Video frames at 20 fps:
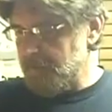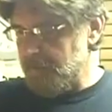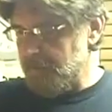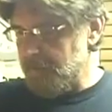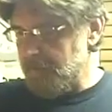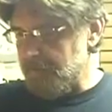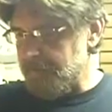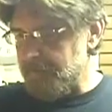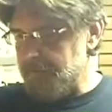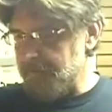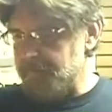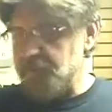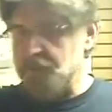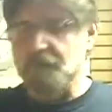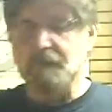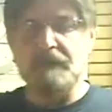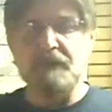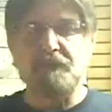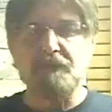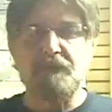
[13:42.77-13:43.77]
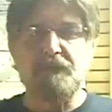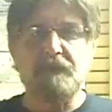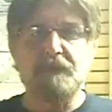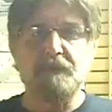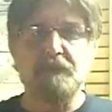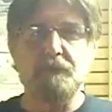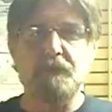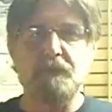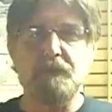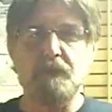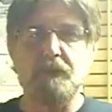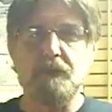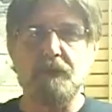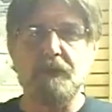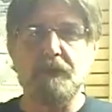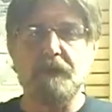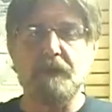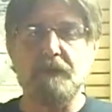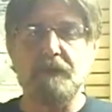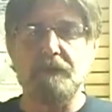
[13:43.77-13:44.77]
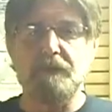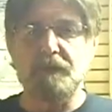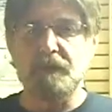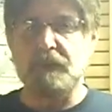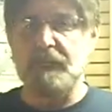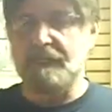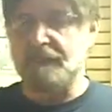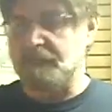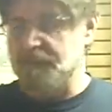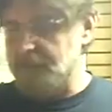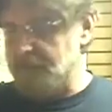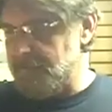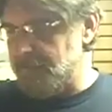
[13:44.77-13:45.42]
If you're interested in recording, or if you'd like to get